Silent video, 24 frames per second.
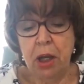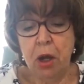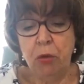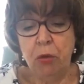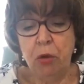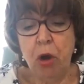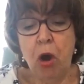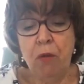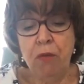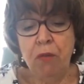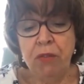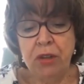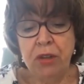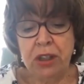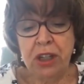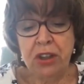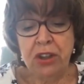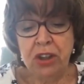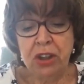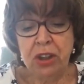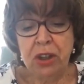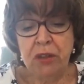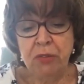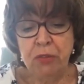
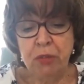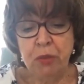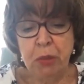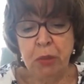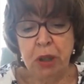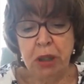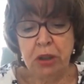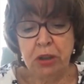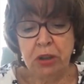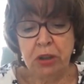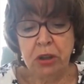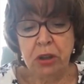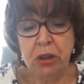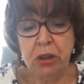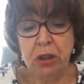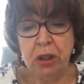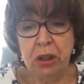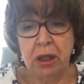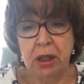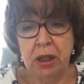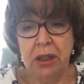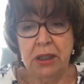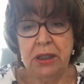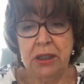confidential information
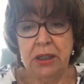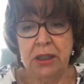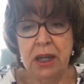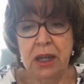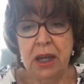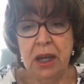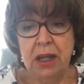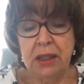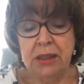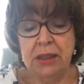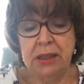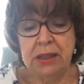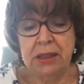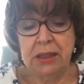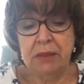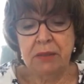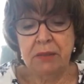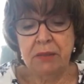into the hands